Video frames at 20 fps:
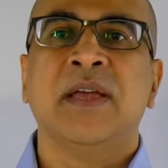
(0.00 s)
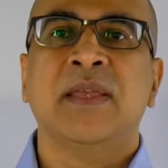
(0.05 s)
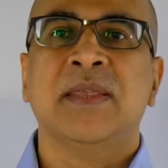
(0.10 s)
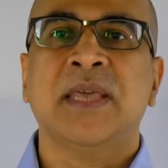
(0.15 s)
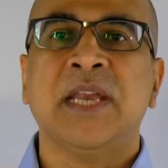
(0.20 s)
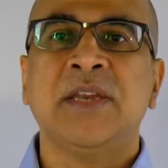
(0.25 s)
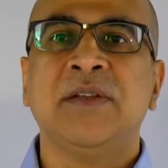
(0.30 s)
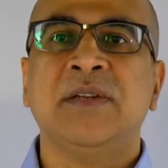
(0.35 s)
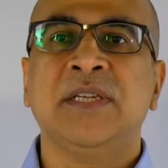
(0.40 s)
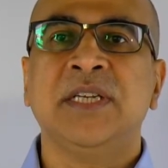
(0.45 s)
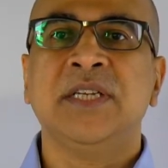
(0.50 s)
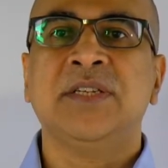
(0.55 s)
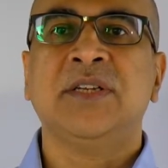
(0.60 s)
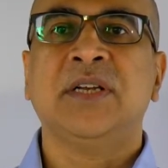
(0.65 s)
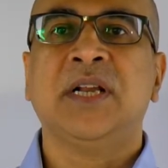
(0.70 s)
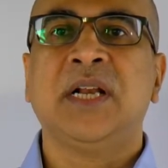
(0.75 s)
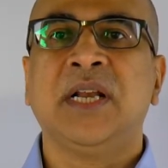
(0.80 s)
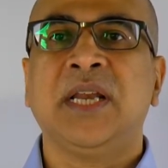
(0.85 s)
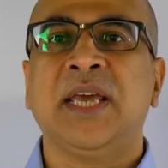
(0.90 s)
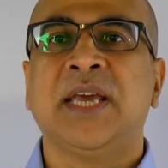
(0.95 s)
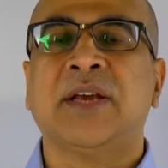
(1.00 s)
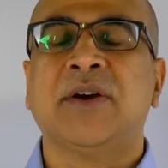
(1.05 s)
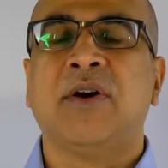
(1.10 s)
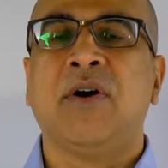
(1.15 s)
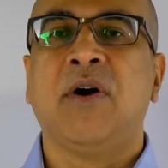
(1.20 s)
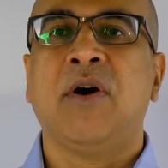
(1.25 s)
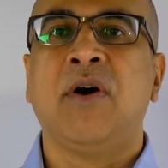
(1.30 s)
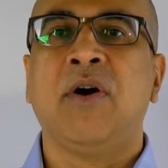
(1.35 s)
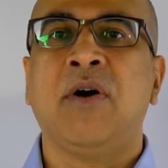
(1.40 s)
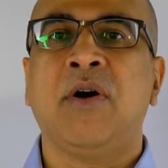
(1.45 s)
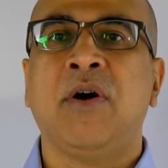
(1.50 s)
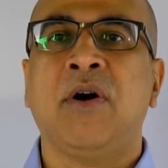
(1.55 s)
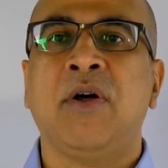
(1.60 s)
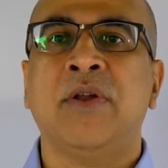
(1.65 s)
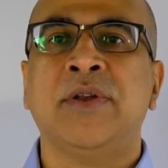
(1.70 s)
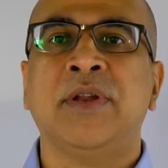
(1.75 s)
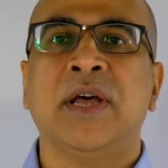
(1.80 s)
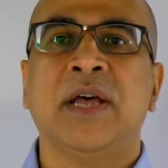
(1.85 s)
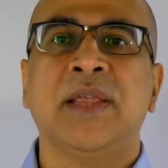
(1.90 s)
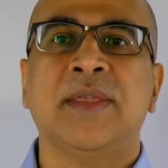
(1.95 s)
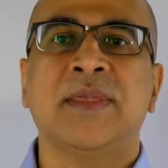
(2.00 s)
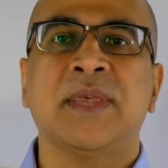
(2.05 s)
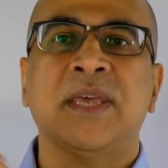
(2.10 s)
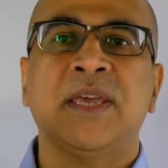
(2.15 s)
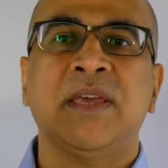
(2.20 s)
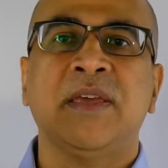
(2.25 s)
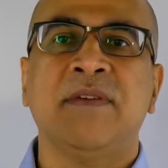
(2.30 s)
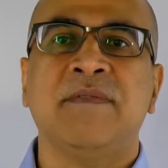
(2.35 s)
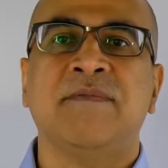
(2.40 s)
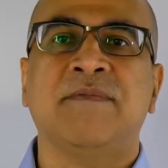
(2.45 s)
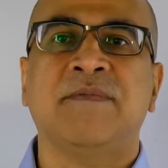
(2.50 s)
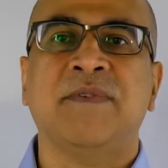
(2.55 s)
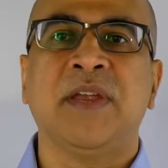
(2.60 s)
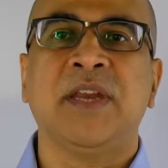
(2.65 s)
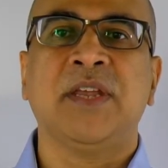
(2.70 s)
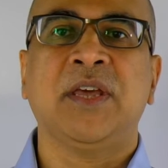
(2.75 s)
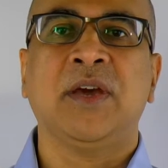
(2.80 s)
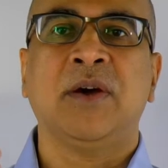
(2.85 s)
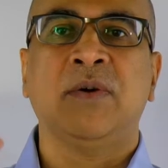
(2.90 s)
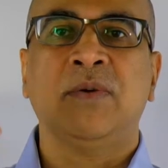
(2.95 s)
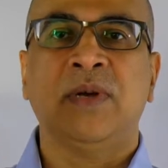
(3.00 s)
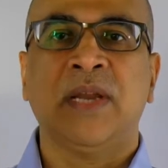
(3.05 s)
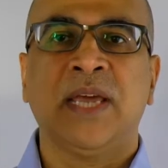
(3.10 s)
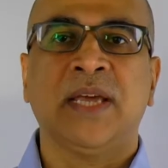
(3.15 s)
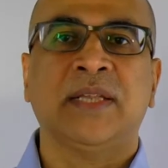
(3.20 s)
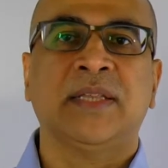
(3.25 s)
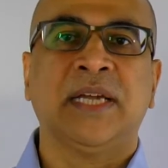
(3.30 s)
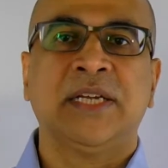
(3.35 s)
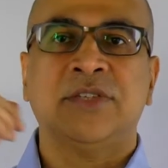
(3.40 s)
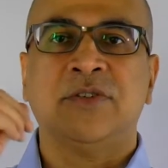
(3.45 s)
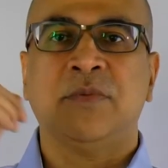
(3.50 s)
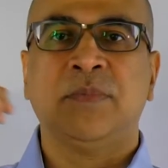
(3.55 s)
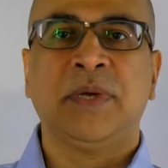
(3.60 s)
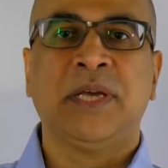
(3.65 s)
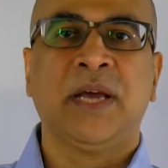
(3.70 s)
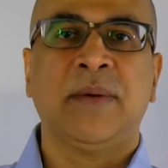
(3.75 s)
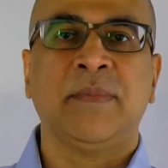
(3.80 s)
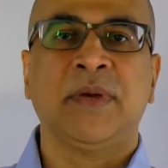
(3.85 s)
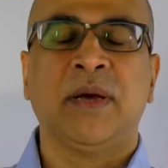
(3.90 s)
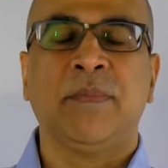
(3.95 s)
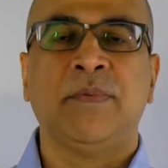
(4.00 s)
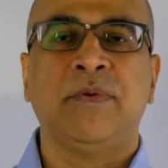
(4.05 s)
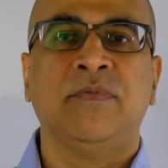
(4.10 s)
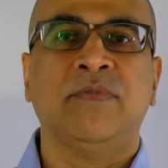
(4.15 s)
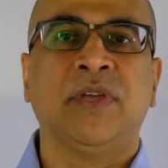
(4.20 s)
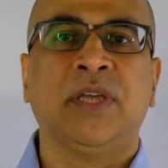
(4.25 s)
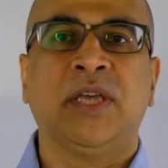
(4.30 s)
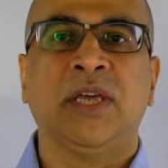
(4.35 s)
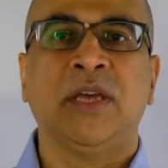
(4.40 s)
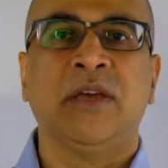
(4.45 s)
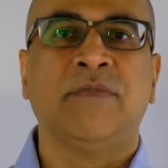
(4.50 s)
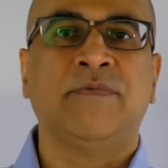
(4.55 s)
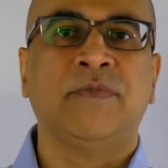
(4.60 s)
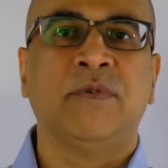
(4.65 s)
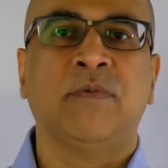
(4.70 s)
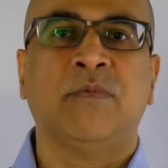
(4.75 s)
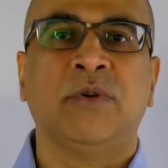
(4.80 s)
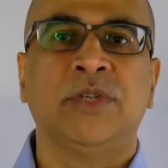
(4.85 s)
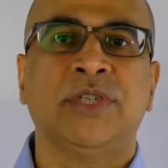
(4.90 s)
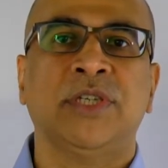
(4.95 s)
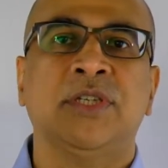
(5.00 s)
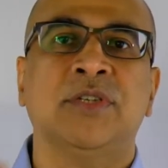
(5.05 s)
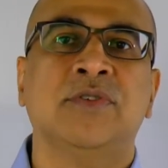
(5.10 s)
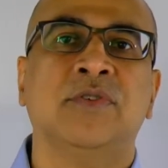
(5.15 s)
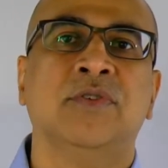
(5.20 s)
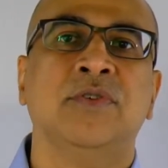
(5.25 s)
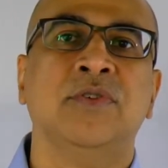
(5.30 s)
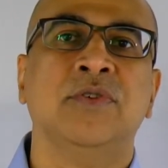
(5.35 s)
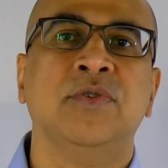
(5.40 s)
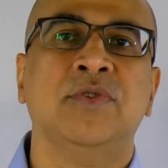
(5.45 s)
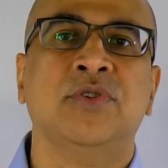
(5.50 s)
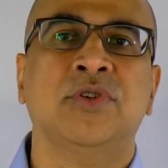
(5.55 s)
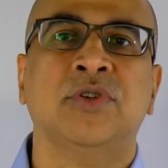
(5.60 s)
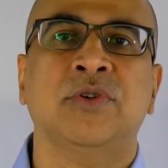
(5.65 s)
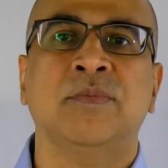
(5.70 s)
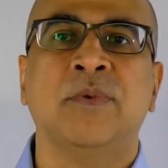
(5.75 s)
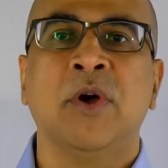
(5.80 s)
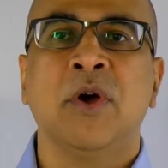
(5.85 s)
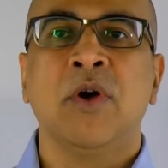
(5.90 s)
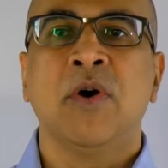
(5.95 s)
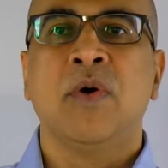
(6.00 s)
then you'll need to click on the video link that should be coming up over here if you're watching this on YouTube,